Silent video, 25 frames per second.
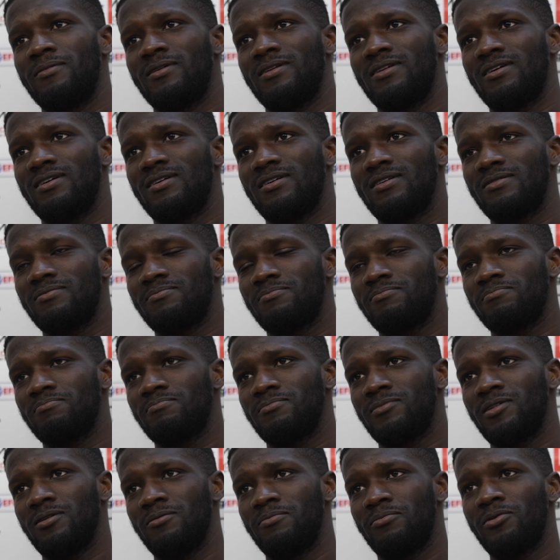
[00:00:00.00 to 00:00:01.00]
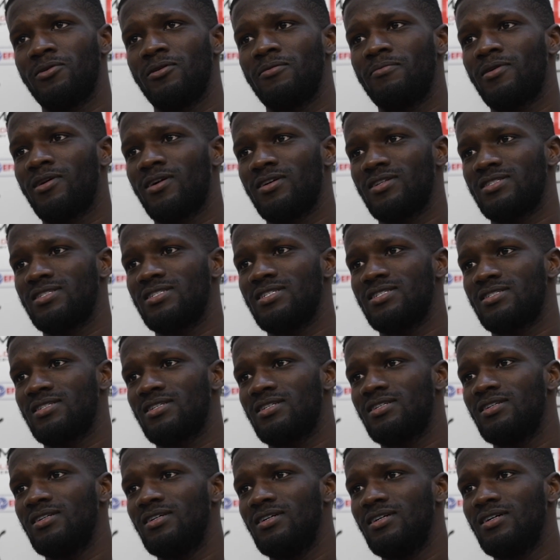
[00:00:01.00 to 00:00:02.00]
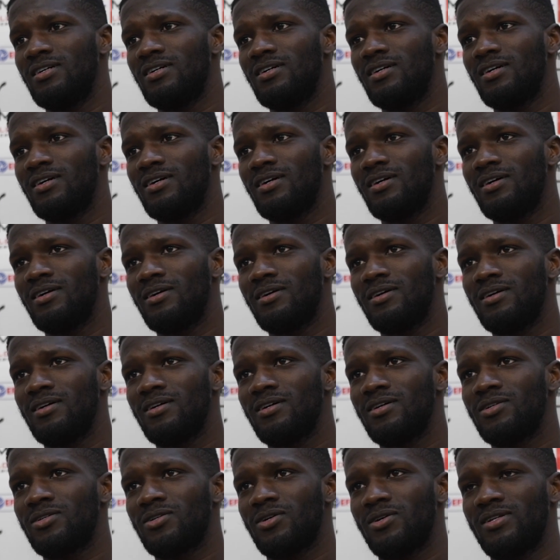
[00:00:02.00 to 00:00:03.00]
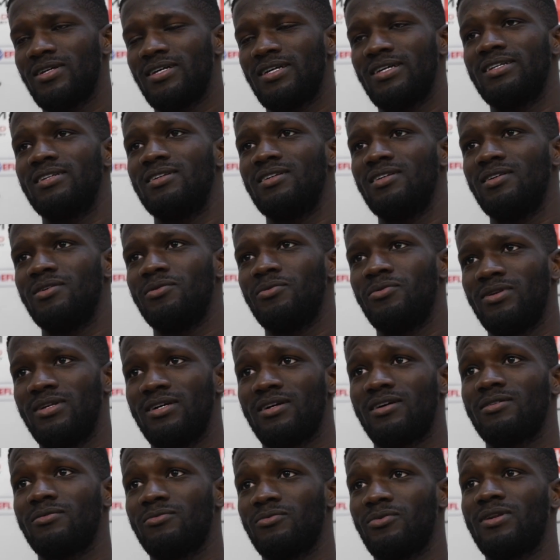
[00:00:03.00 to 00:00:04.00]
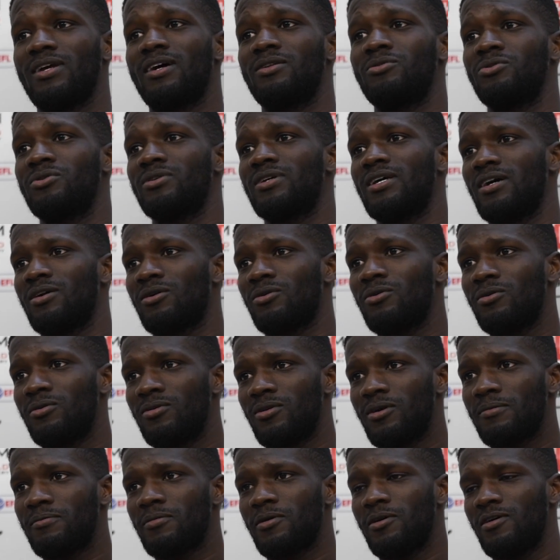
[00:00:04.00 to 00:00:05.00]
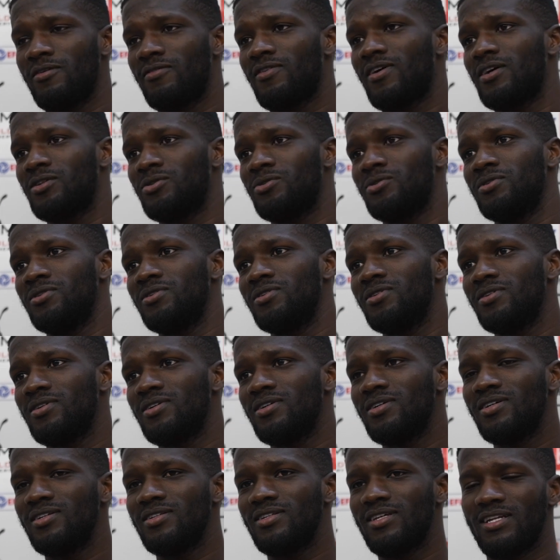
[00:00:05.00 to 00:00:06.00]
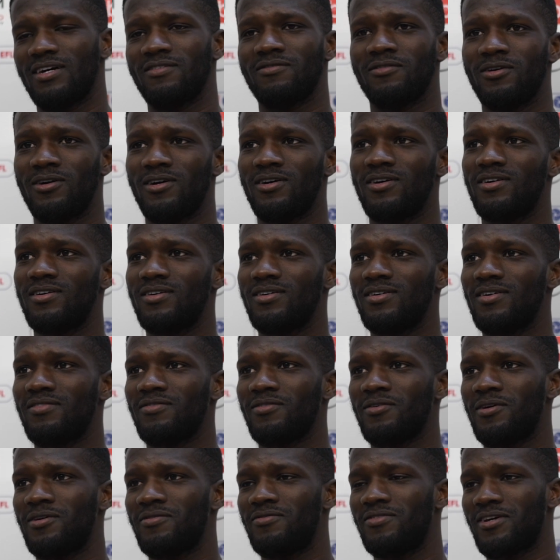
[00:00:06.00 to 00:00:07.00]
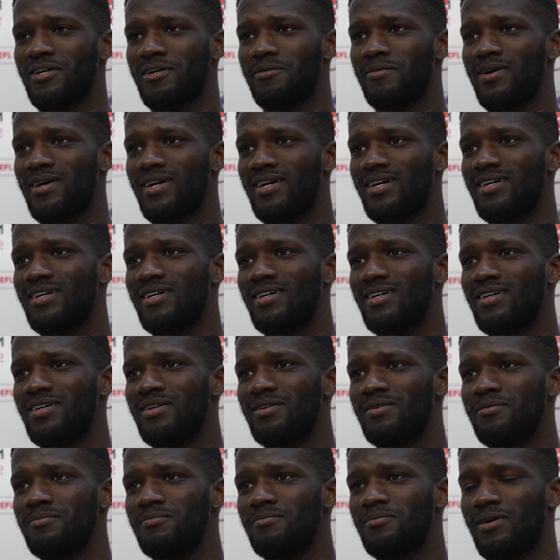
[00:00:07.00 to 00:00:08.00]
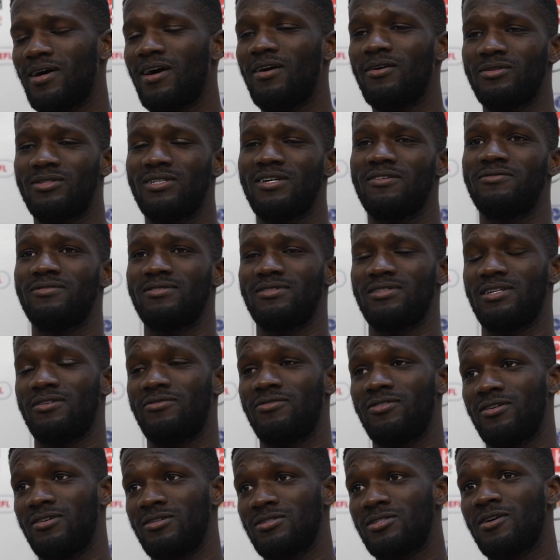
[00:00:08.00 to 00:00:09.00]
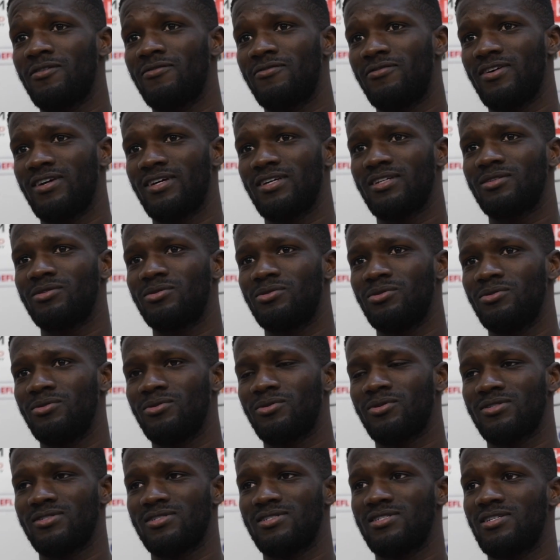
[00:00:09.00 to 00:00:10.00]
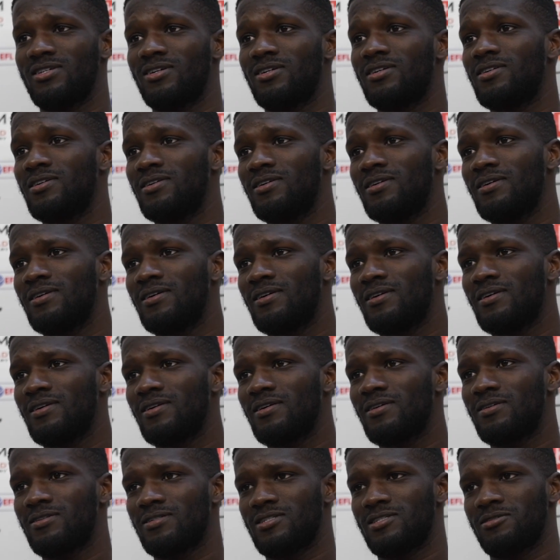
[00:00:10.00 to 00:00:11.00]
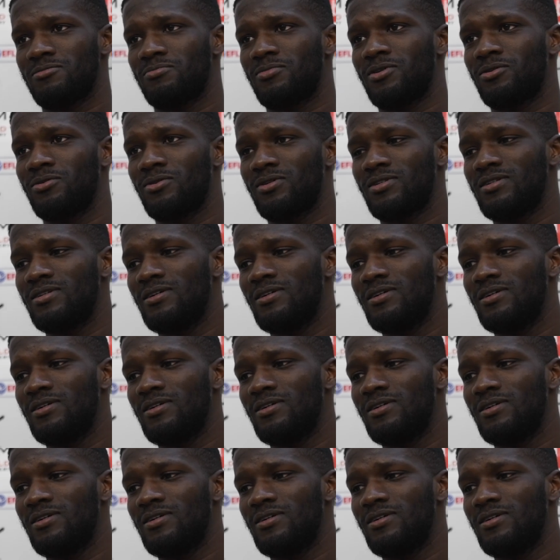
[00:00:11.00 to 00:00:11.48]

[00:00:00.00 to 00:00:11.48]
in the important part of the season. So then when I do get a call up, or if I do, then I've got to think about it. But I would definitely something to consider, because it's a big one.